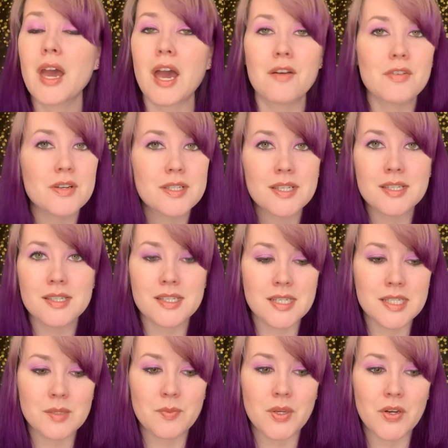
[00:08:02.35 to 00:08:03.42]
Ever since his
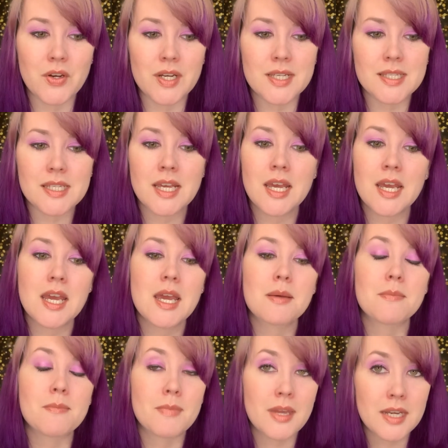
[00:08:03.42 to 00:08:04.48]
disappearance,
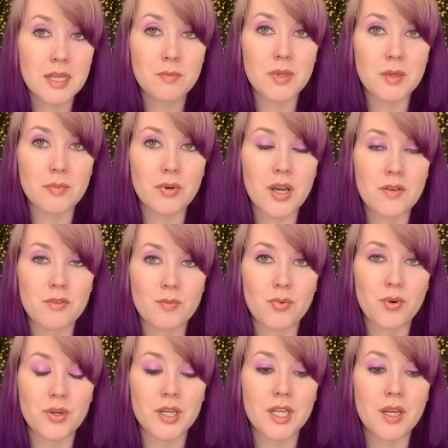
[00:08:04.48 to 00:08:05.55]
many people have
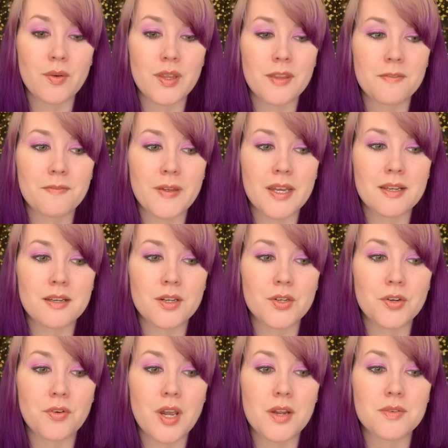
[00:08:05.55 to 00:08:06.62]
reported hearing the faint
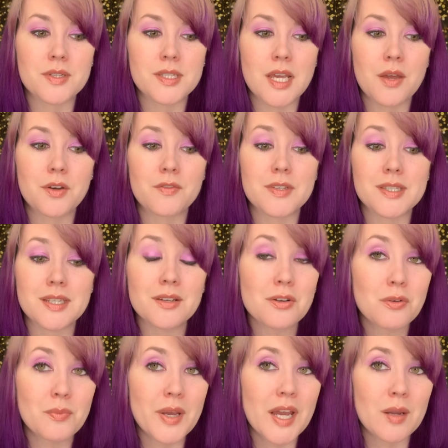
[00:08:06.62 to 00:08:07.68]
underground sound of a
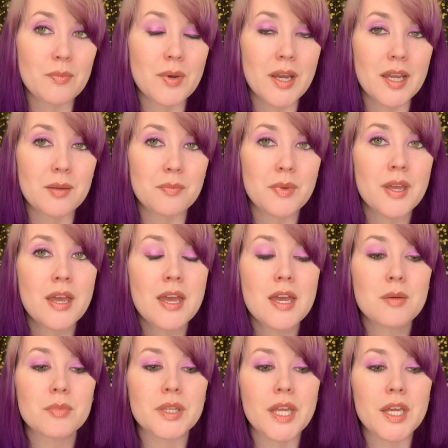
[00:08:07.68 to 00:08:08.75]
single bagpipe
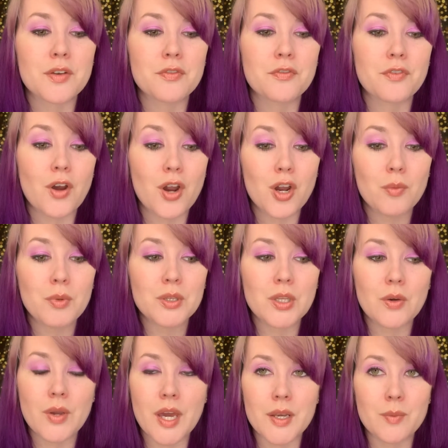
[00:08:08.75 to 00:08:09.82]
played far
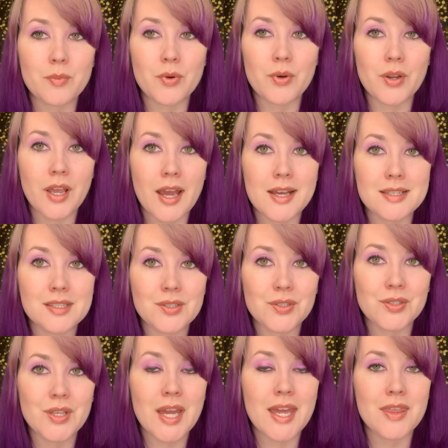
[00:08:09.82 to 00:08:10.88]
below Edinburgh
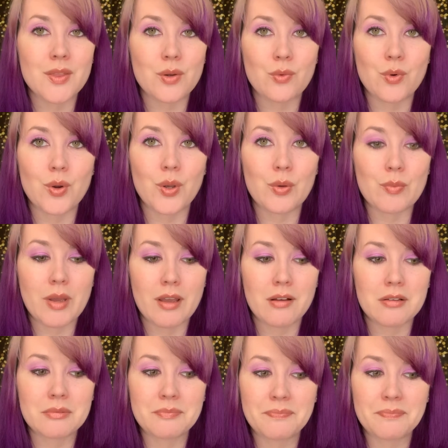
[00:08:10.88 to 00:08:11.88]
Castle and the Royal Mile.